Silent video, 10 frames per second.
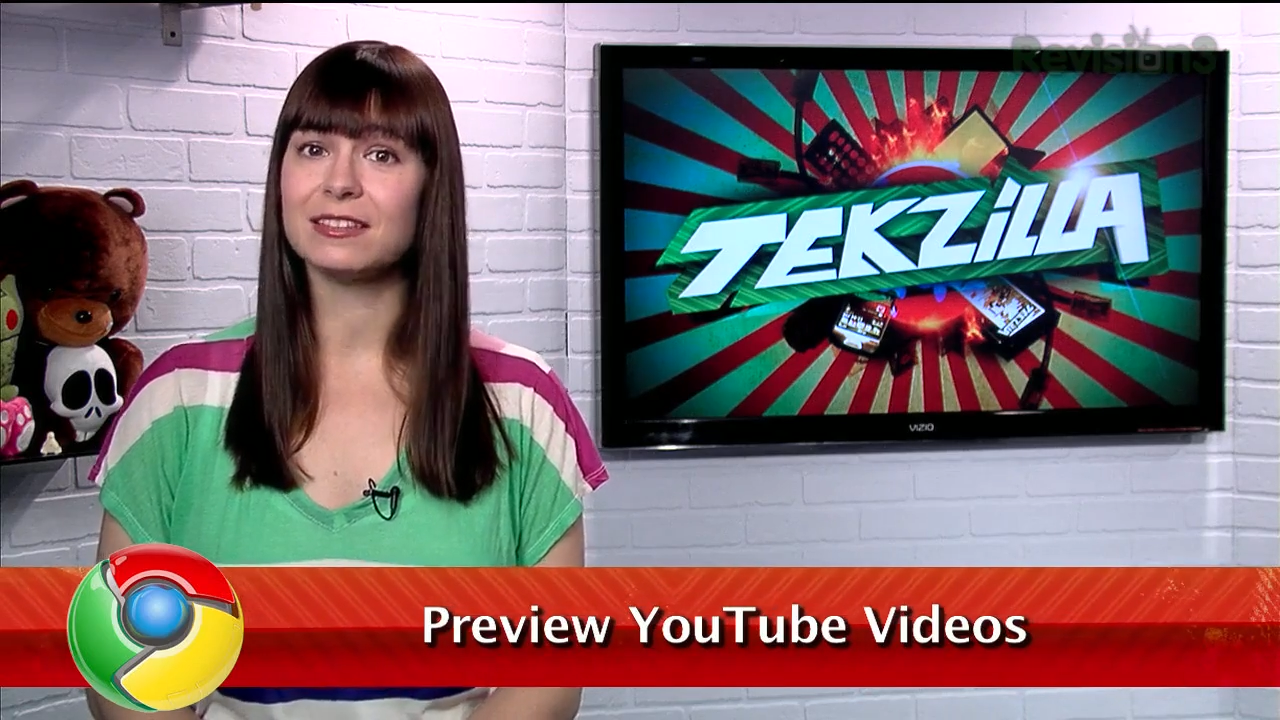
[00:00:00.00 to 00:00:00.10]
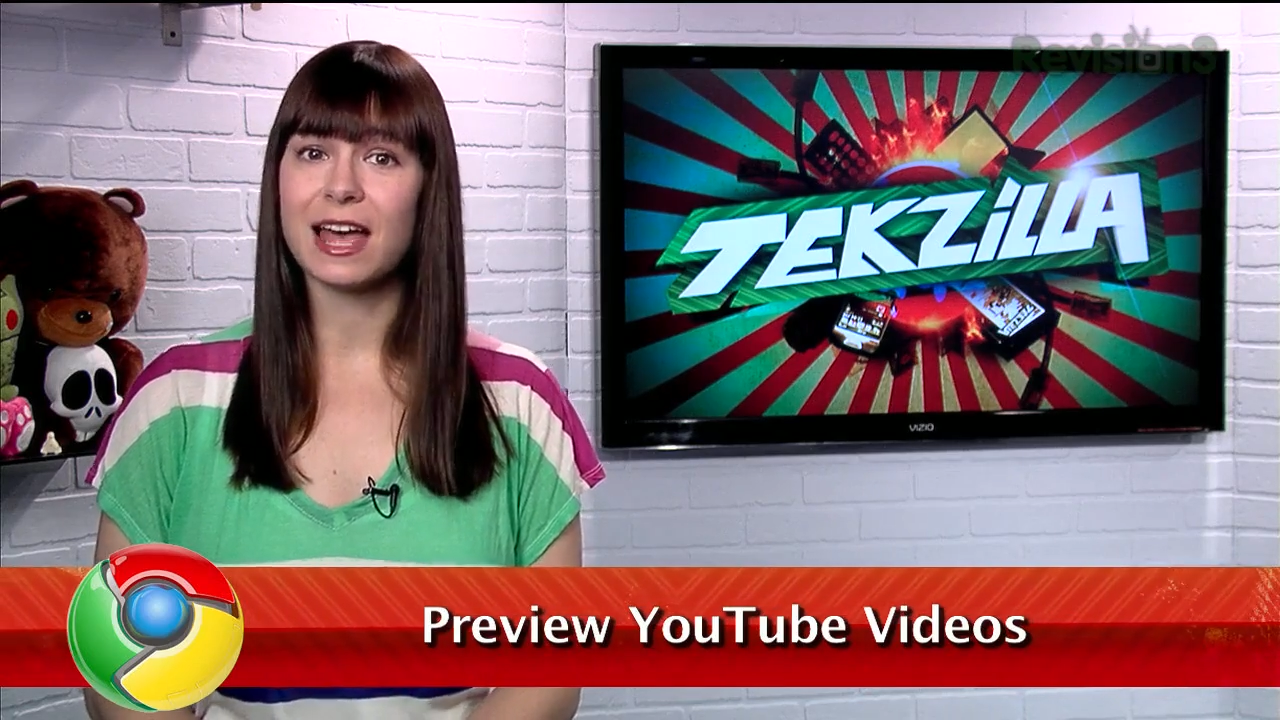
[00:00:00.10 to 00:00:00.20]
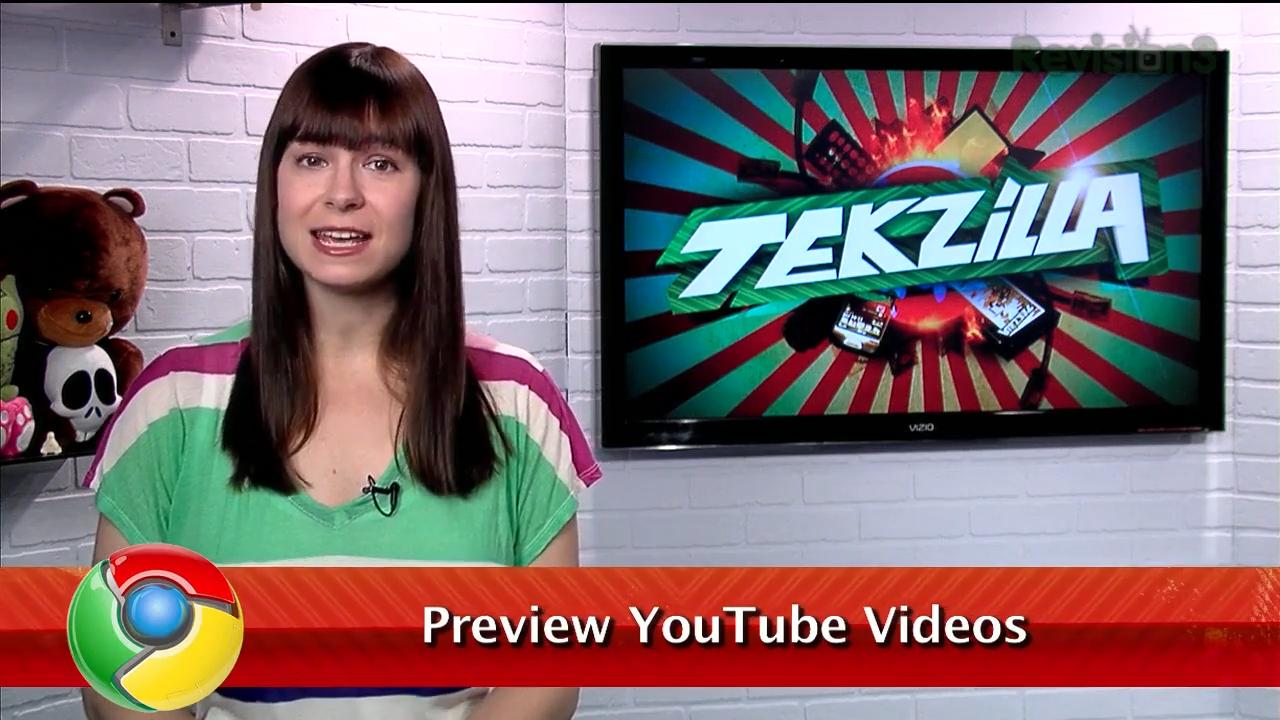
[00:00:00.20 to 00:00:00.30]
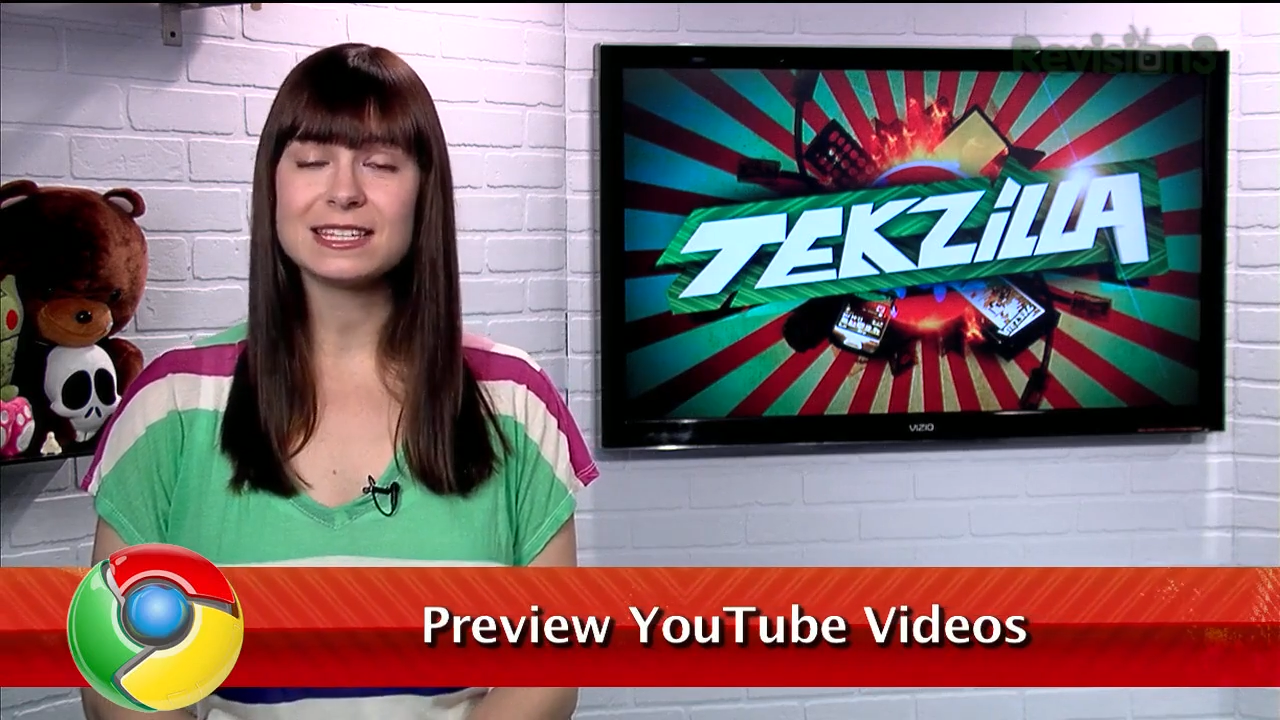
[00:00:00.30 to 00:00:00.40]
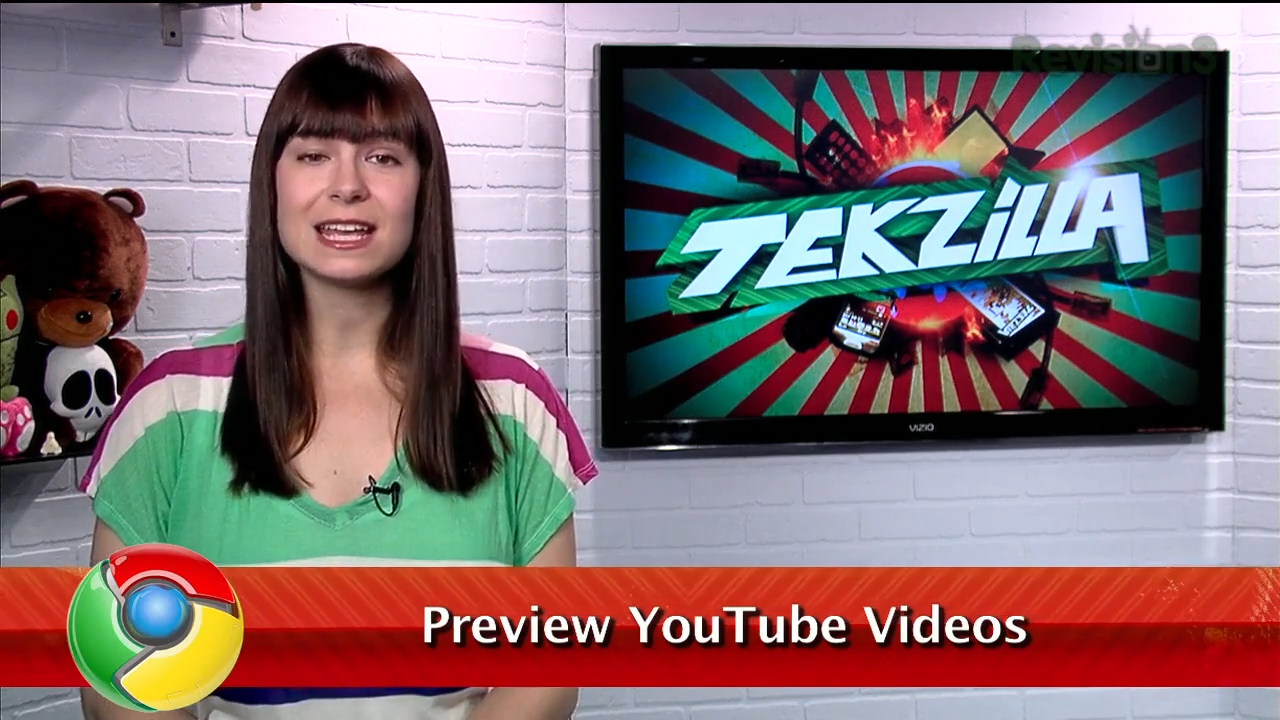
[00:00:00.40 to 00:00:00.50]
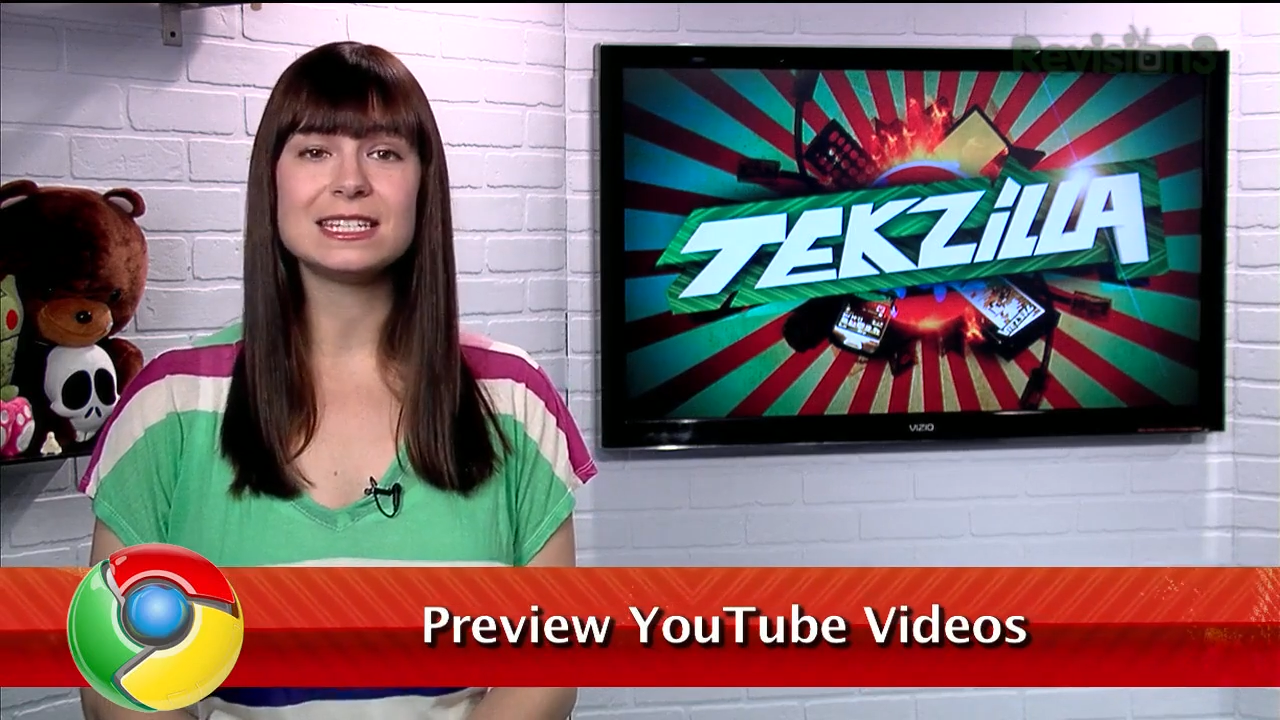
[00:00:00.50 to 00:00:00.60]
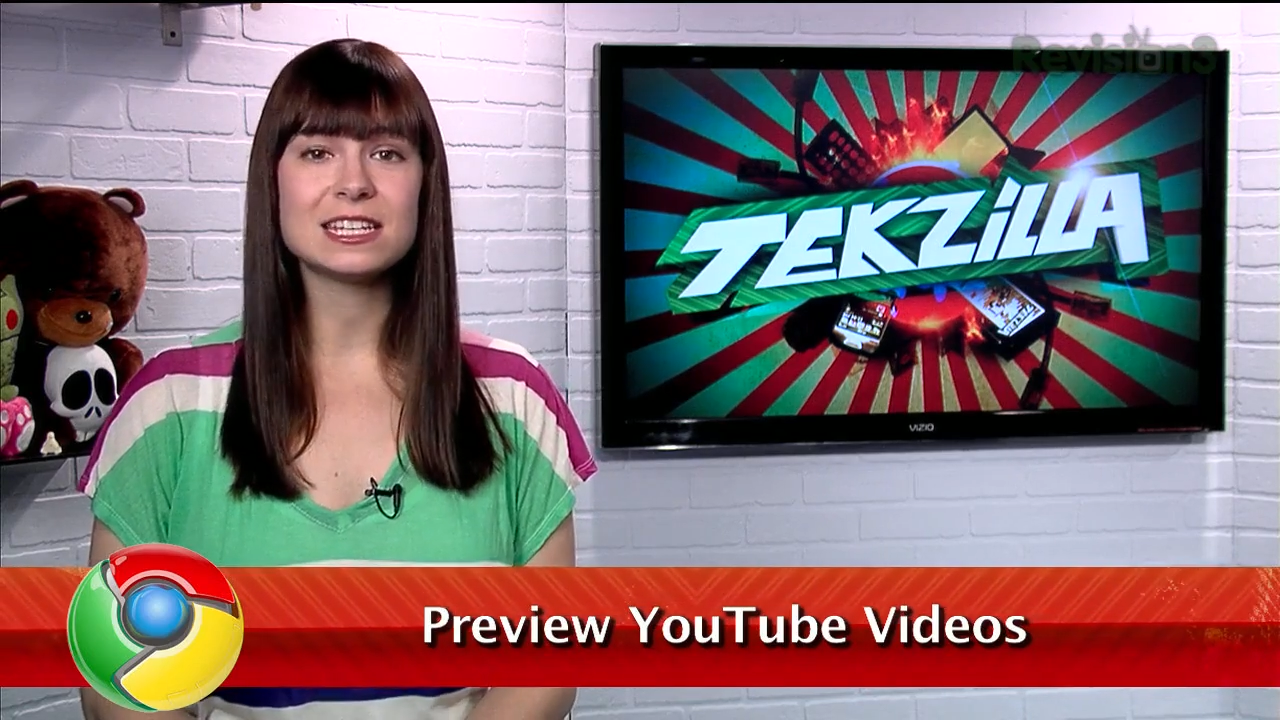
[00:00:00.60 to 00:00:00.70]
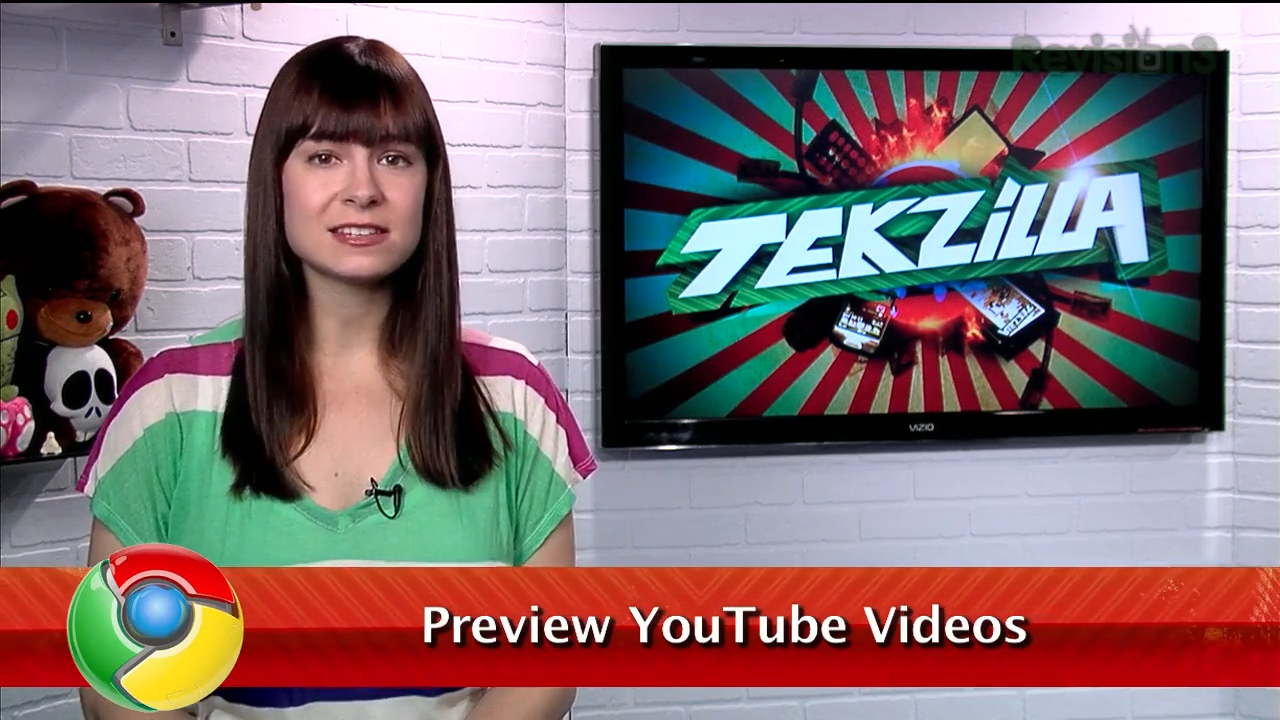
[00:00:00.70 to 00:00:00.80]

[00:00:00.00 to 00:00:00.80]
the likes and